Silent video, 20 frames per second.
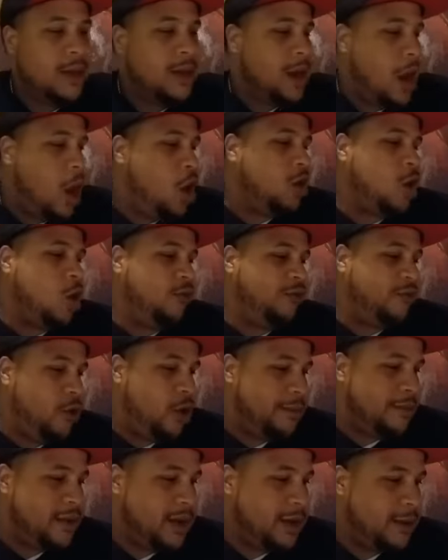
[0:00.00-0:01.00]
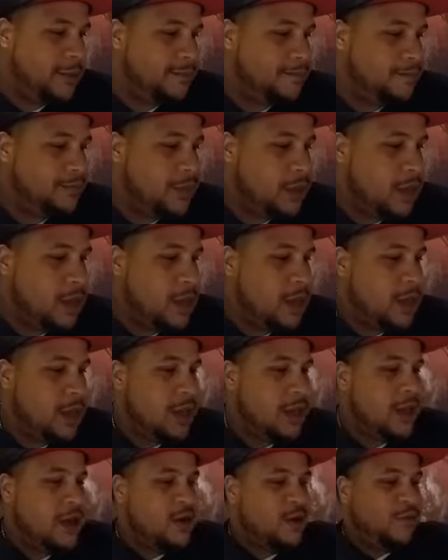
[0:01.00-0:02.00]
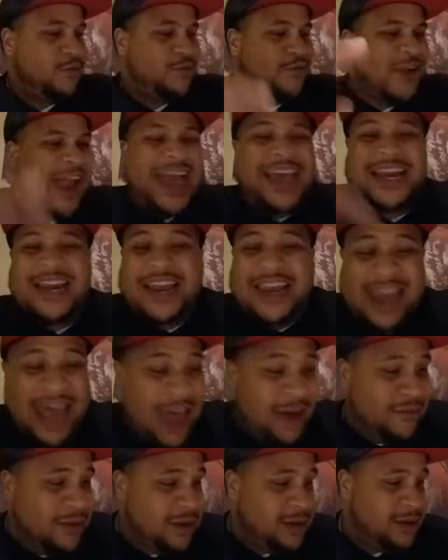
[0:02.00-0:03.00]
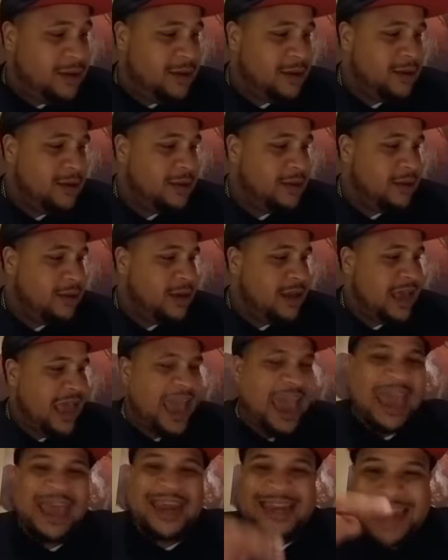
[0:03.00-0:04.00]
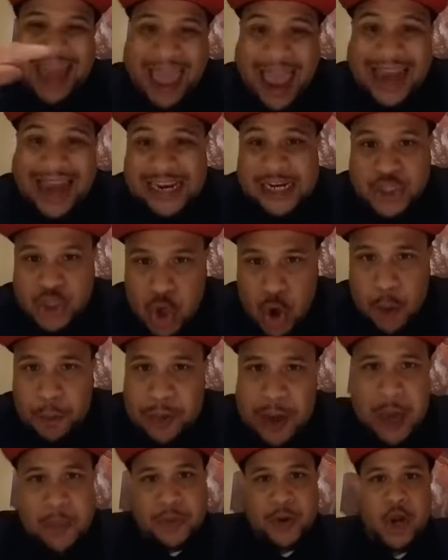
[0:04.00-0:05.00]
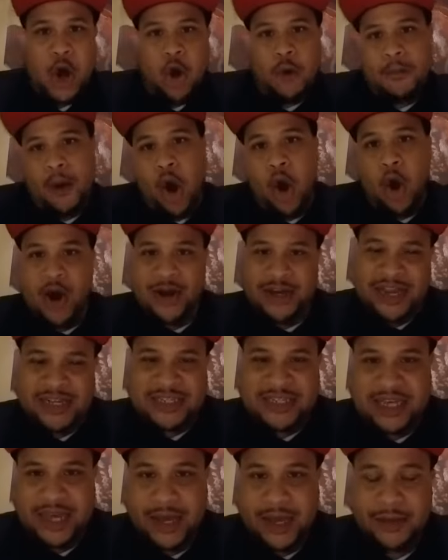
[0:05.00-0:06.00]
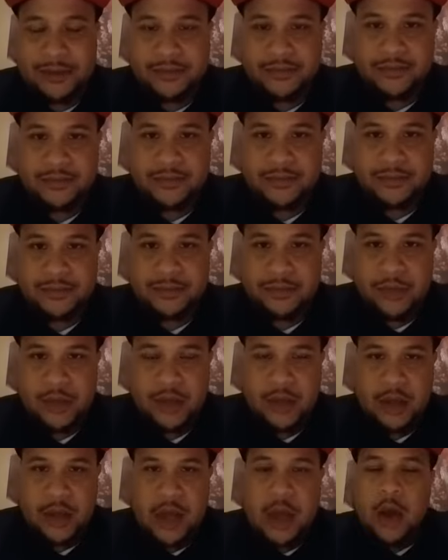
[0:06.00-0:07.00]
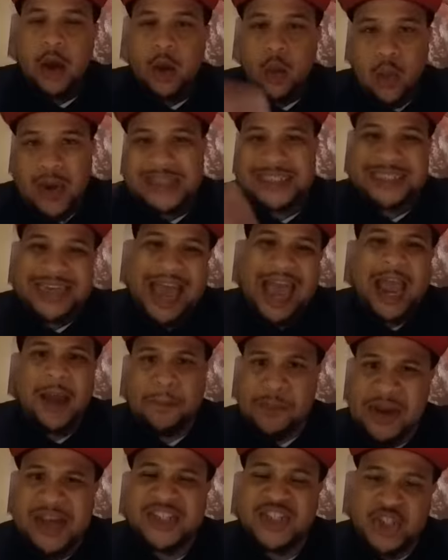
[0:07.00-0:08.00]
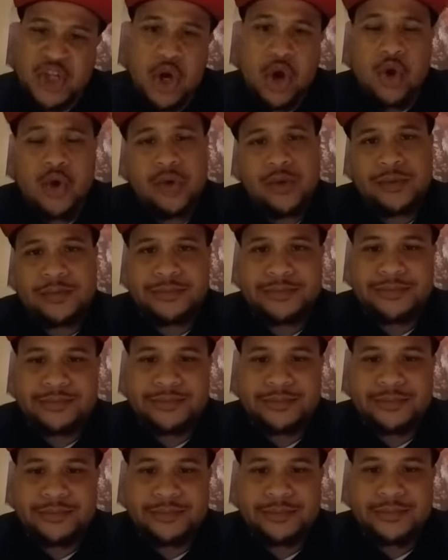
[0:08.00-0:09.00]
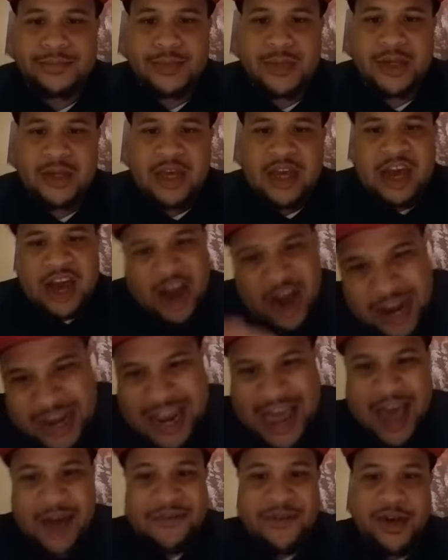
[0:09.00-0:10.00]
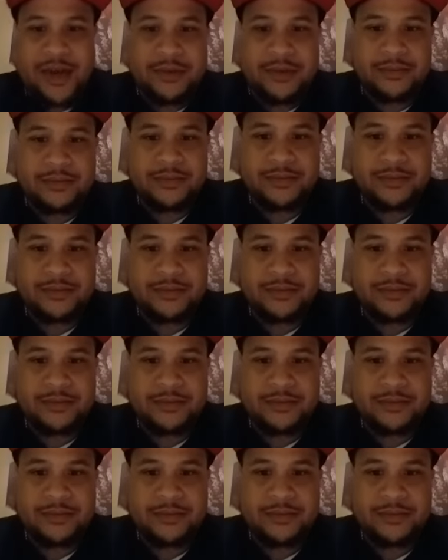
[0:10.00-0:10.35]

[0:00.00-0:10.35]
Hold on for a minute. Flight 11 had 92 people on board, they say. What's 9 plus 2? 11.